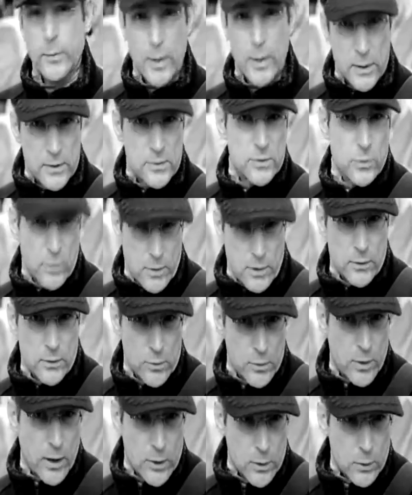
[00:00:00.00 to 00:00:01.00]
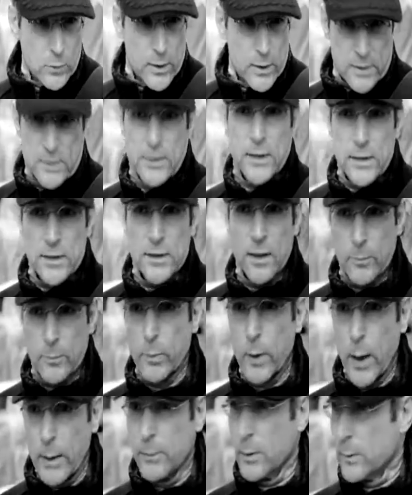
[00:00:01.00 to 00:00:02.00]
Because you can notice, this is the
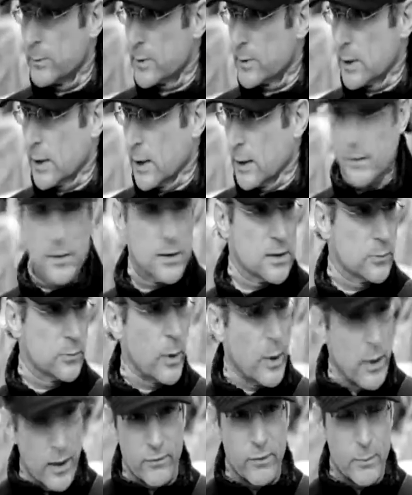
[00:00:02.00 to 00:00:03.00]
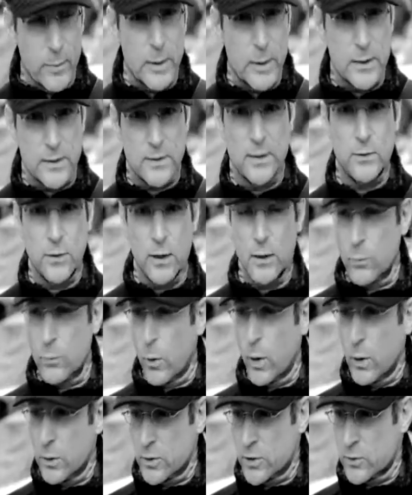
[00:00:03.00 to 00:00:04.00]
problem today. This is why everybody's here on
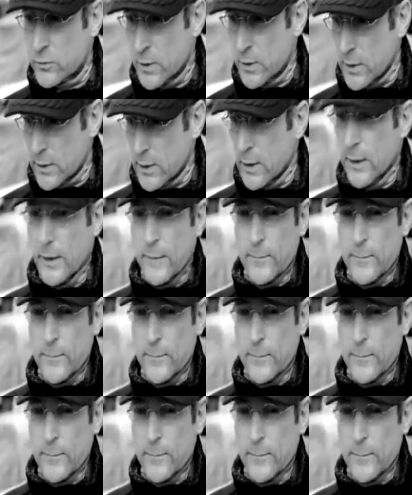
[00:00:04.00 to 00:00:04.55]
Wall Street.